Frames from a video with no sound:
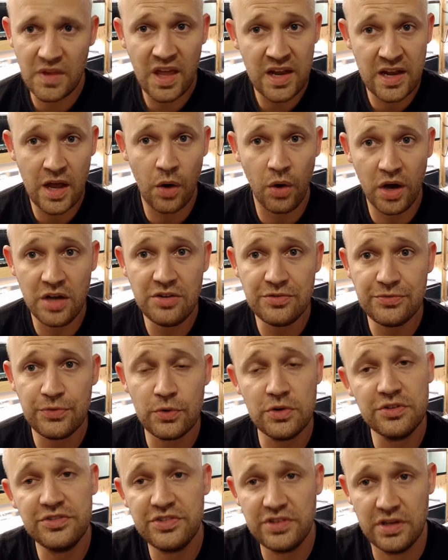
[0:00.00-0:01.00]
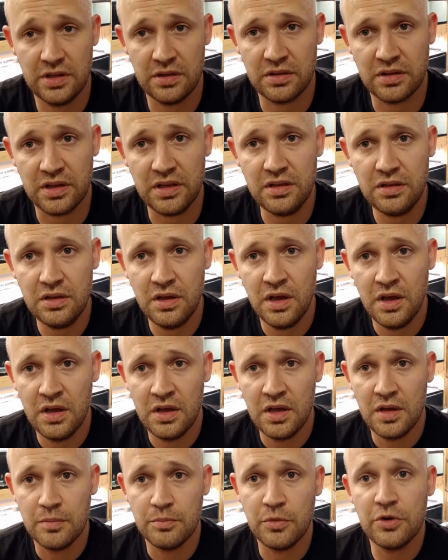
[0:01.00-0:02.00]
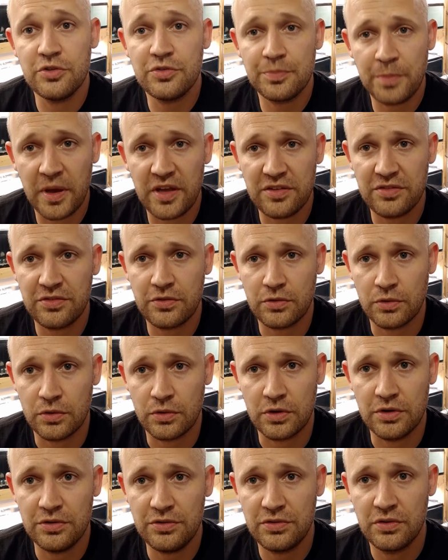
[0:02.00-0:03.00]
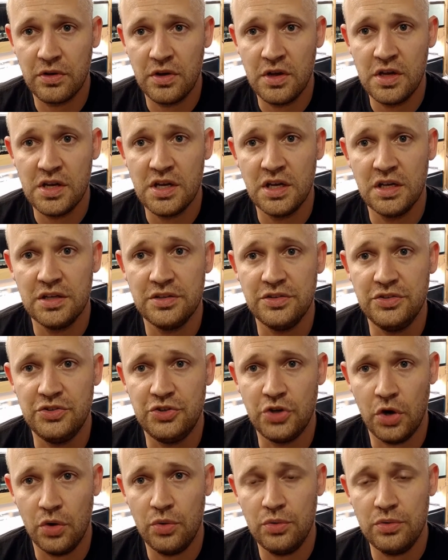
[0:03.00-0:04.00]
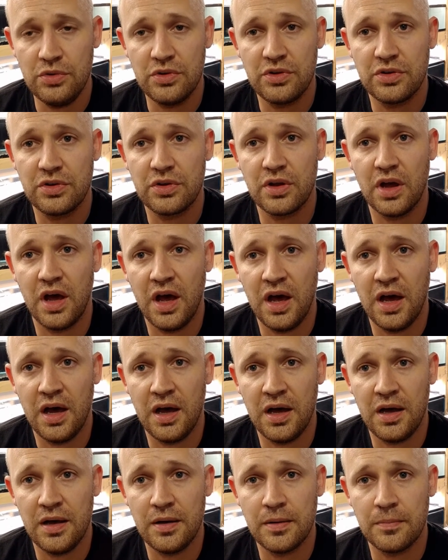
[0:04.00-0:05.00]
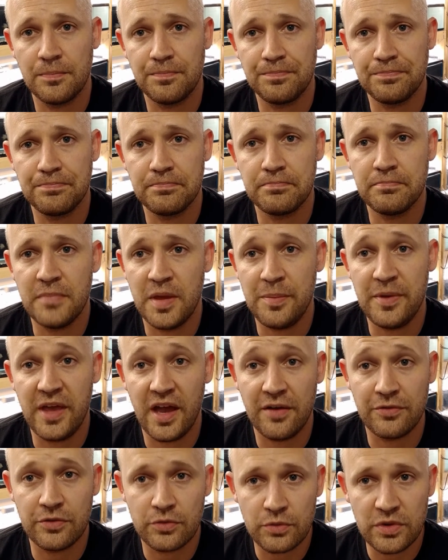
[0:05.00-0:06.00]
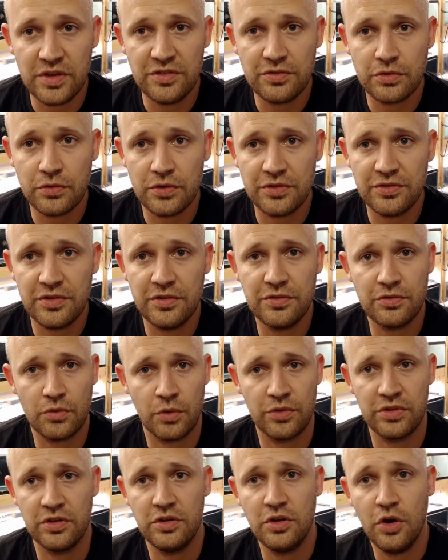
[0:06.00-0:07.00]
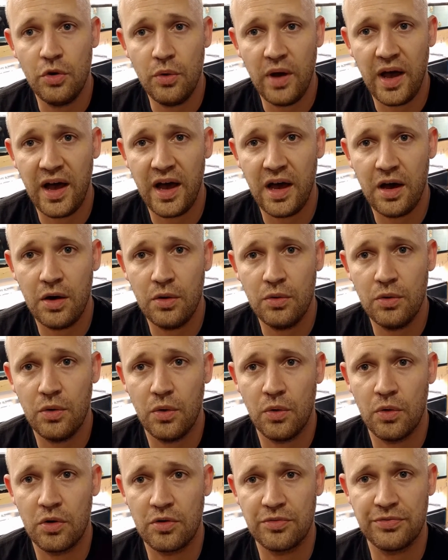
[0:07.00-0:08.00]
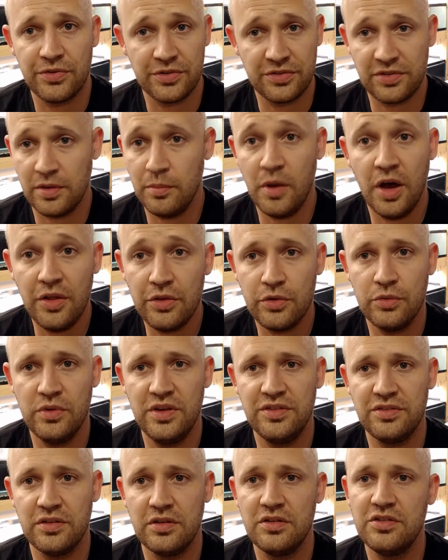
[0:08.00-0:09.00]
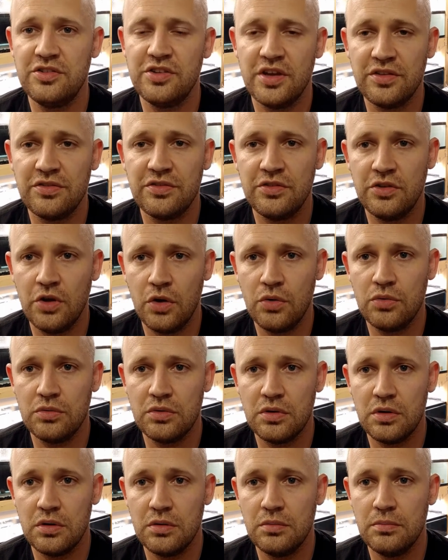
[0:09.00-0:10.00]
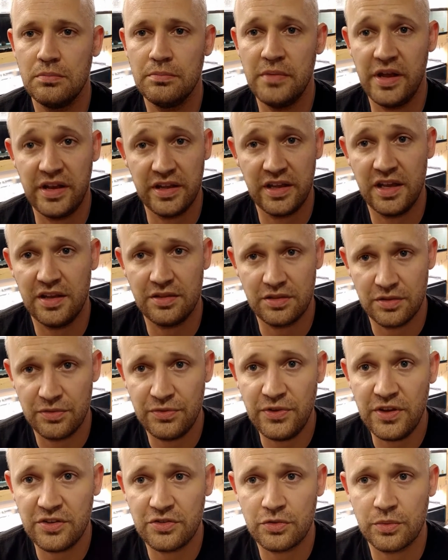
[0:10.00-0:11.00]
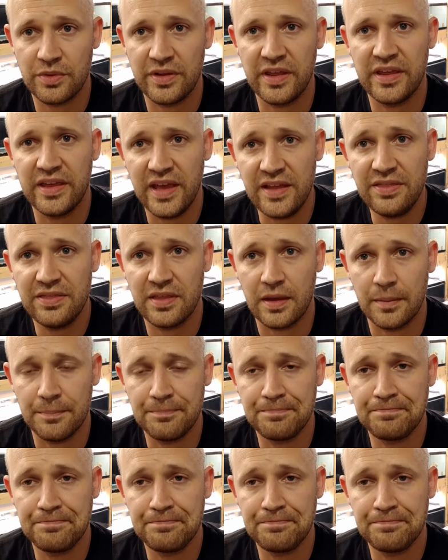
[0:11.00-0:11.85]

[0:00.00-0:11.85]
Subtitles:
Now, unfortunately, most pet stores don't maybe have the resources or the know-how, or for some other reason just don't medicate the fish when they get them.